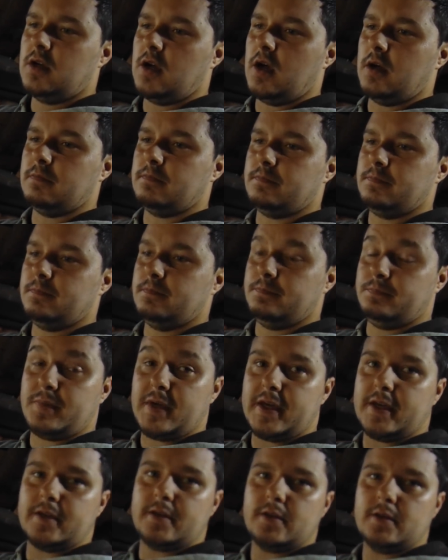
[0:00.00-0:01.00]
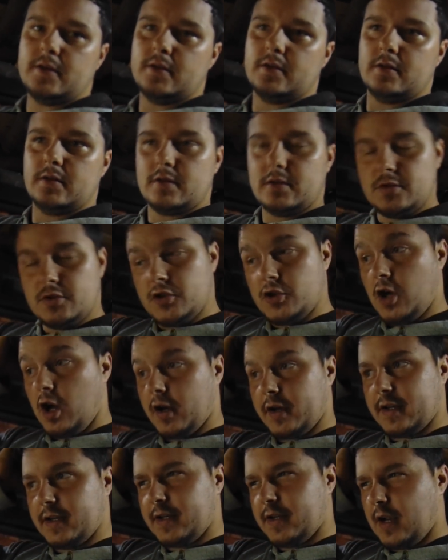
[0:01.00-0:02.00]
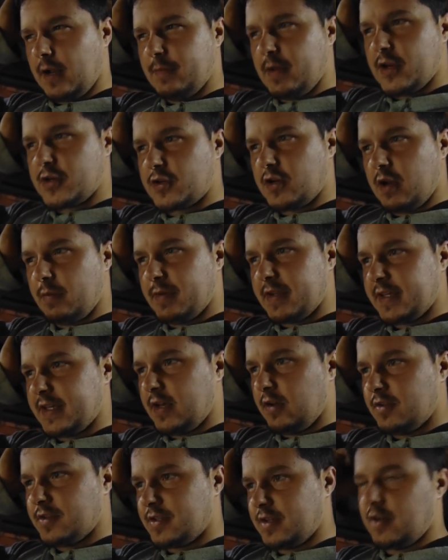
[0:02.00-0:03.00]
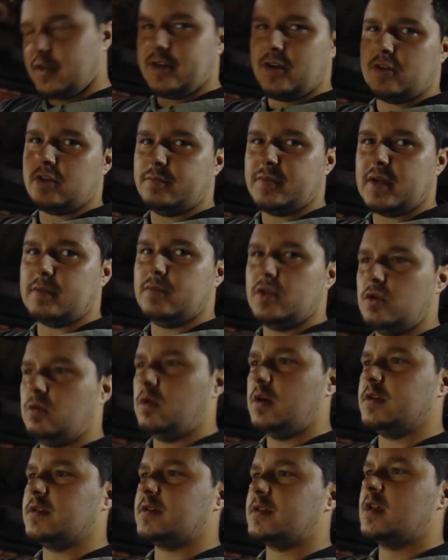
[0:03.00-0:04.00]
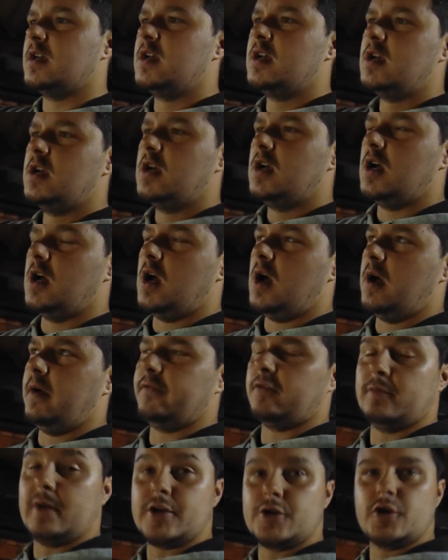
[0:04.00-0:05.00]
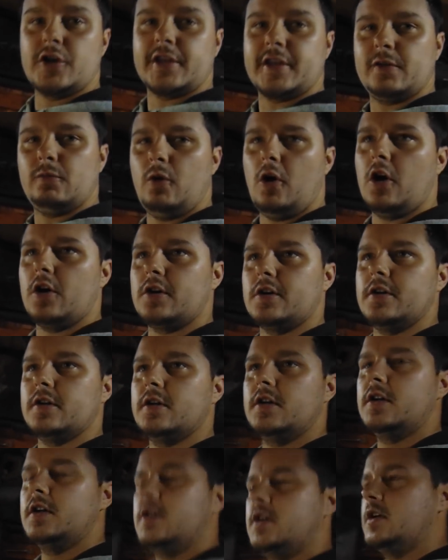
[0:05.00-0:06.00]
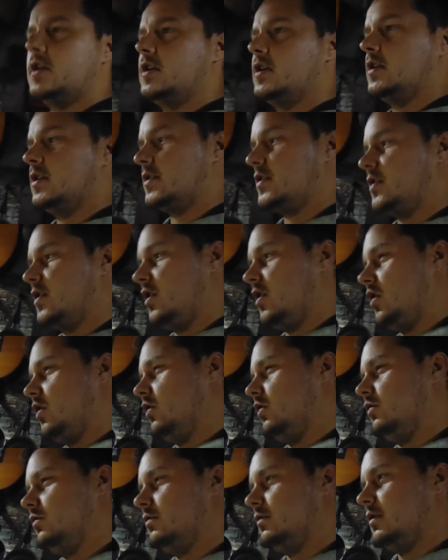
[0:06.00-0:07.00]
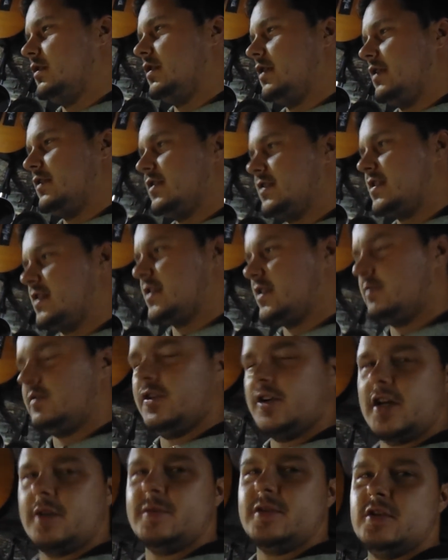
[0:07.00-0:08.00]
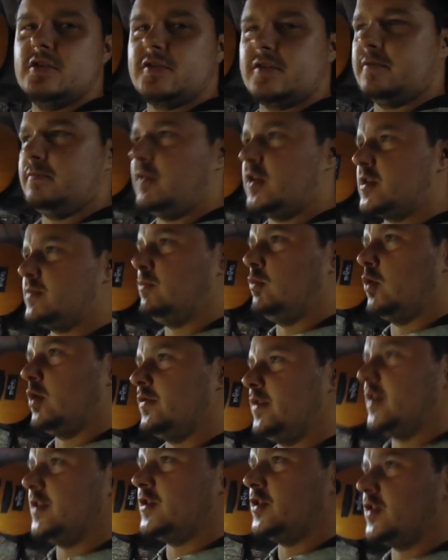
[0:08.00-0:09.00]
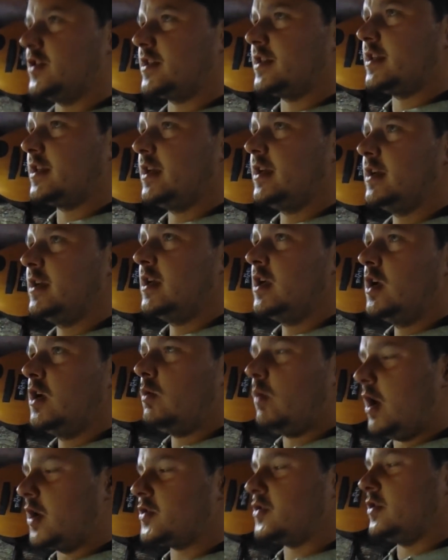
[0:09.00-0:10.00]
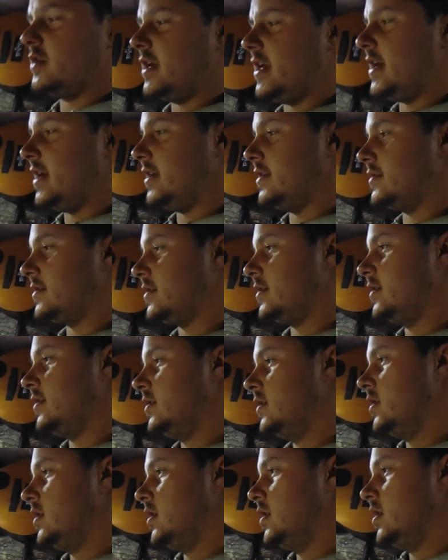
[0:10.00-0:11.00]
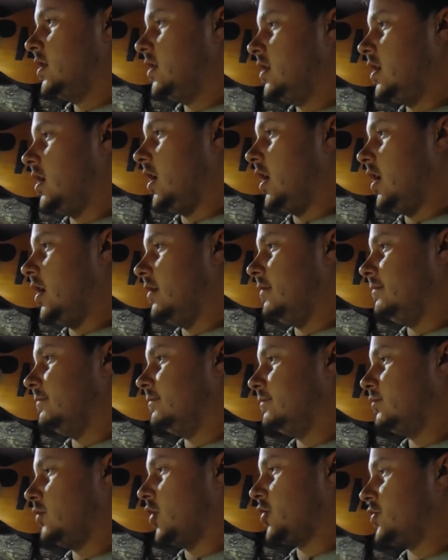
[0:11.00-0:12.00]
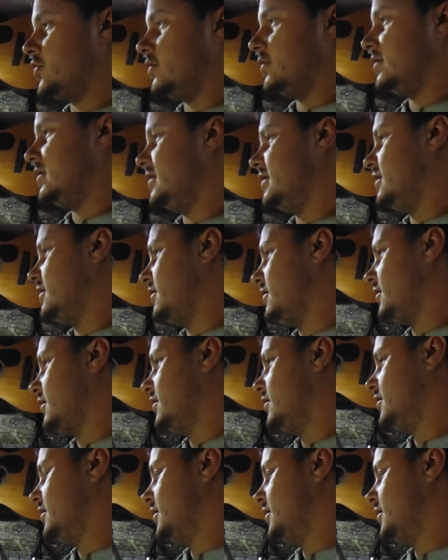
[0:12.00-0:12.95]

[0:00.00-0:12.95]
um, big jug in here. I'm not sure how many gallons there. are. You know, the big blue ones uh, for my drinking water. So this isn't really going to be used for much more than just washing your hands, um, brushing your teeth,